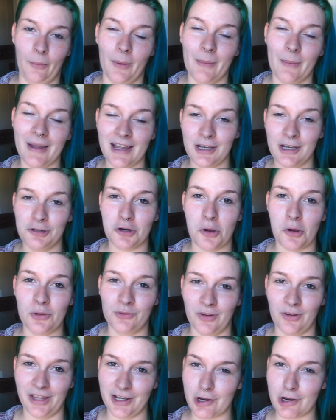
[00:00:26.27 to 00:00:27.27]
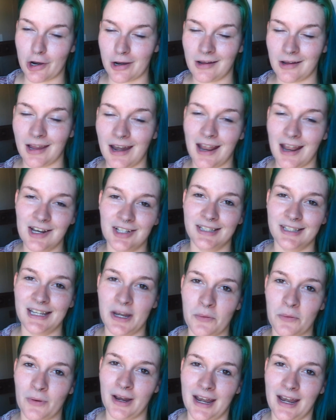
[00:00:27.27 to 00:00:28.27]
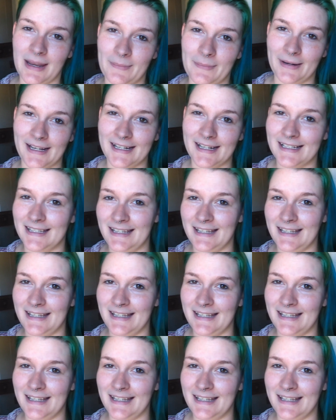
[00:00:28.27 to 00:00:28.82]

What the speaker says: but my intro is really dark, and I just didn't want anybody to